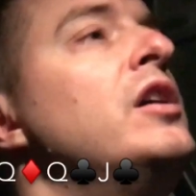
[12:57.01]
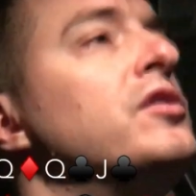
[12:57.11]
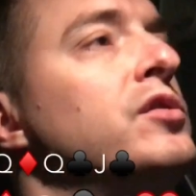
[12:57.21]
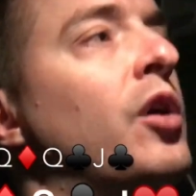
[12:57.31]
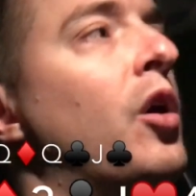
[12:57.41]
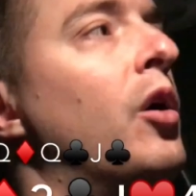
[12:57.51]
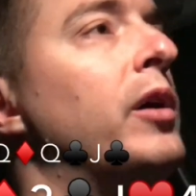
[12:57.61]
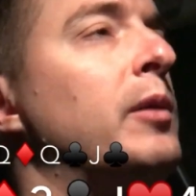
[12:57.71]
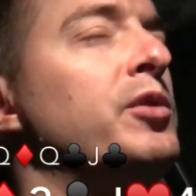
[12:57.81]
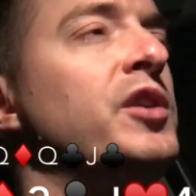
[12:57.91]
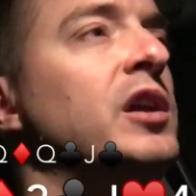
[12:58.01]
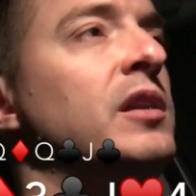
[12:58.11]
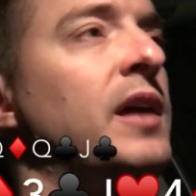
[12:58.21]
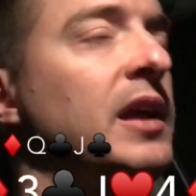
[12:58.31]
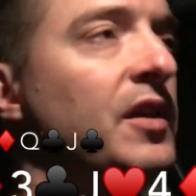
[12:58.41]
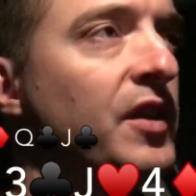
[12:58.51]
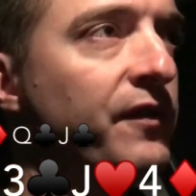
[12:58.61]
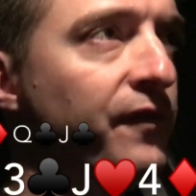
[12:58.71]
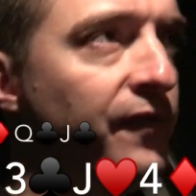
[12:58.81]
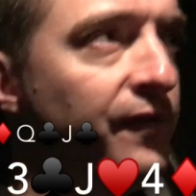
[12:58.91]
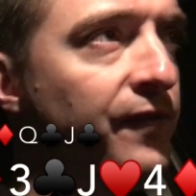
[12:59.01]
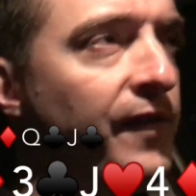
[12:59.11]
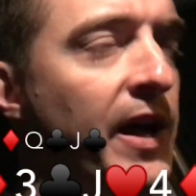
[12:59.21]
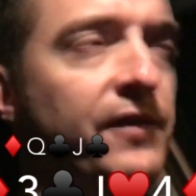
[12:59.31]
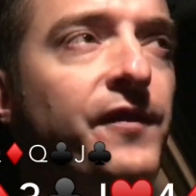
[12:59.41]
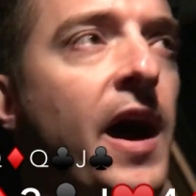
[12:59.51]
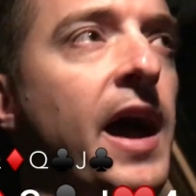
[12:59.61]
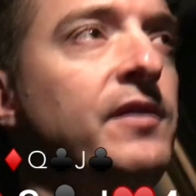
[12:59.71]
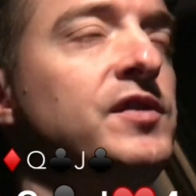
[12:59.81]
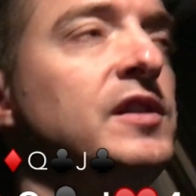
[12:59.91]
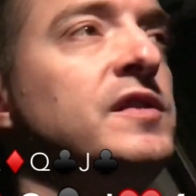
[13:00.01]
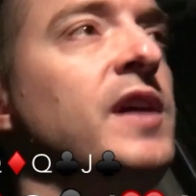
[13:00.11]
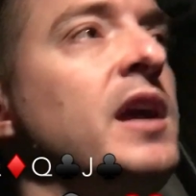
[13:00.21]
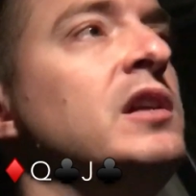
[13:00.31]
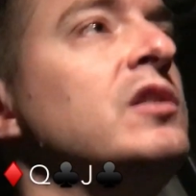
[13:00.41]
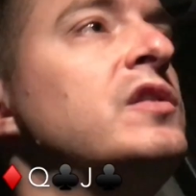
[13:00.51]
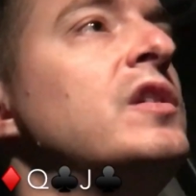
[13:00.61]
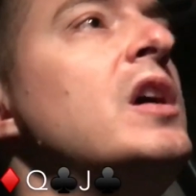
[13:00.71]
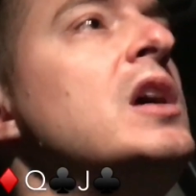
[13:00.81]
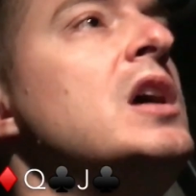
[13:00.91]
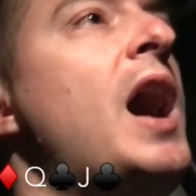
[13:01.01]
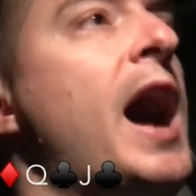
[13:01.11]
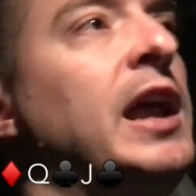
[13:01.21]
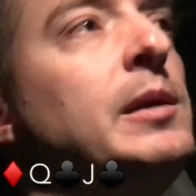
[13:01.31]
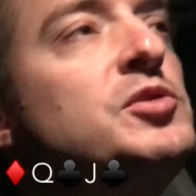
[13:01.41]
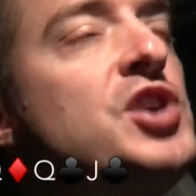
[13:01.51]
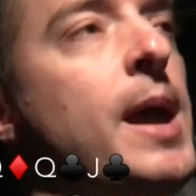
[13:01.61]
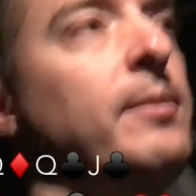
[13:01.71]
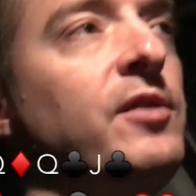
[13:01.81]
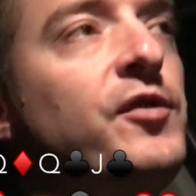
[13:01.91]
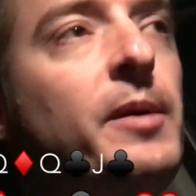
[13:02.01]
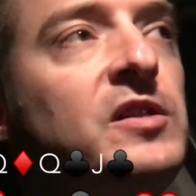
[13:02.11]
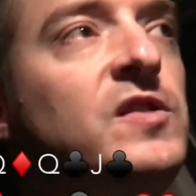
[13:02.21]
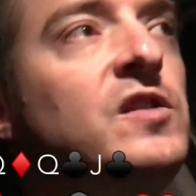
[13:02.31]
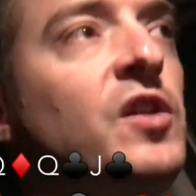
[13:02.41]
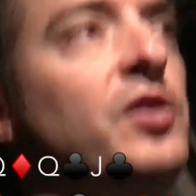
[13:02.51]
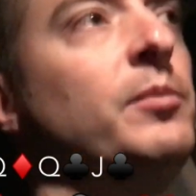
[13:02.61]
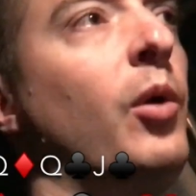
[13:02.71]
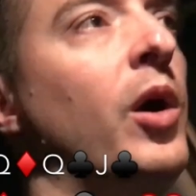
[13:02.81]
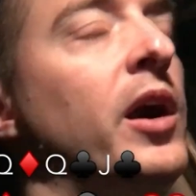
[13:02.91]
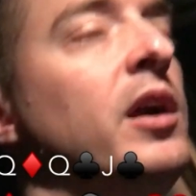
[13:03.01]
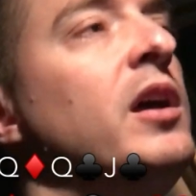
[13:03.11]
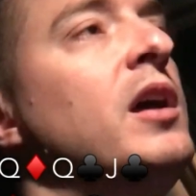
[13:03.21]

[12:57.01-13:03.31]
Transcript: So like within like I think like five six seconds, I end up jamming for about 600 more.